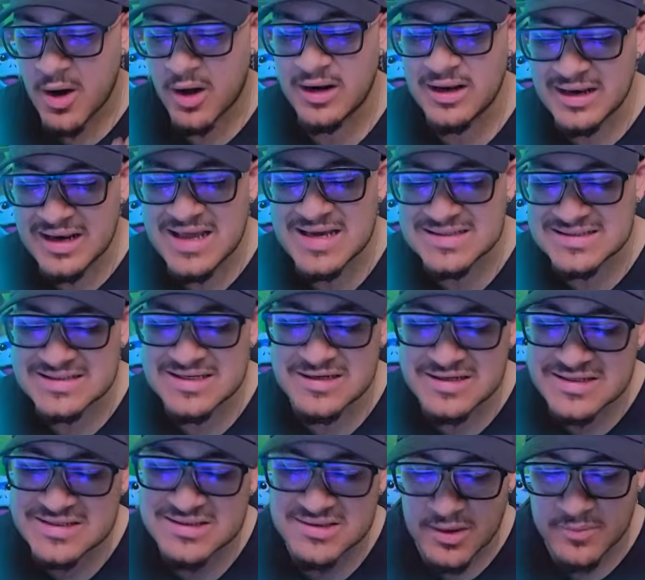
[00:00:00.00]
unless there
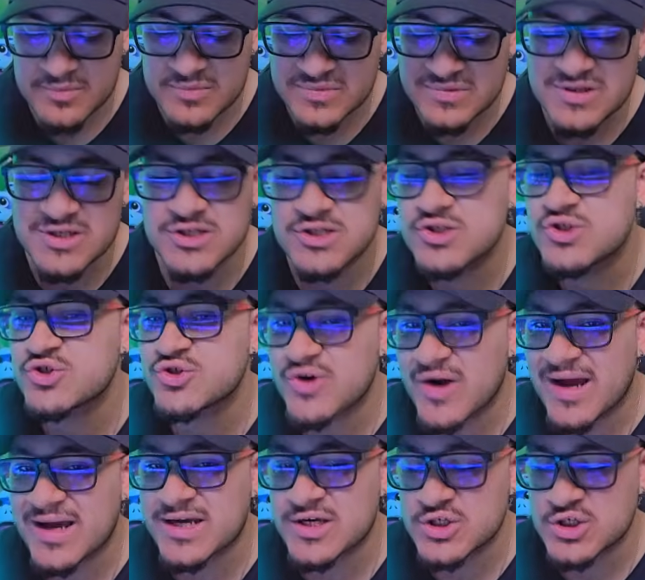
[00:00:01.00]
is some
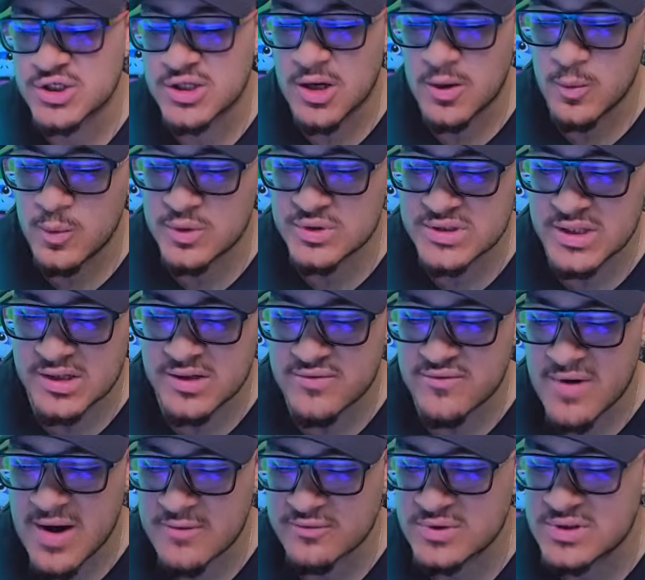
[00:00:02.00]
distraction, I would say,
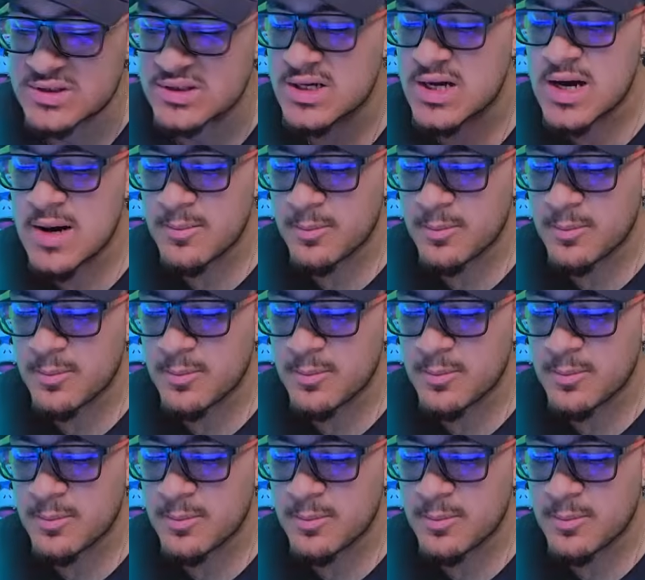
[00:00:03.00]
around it.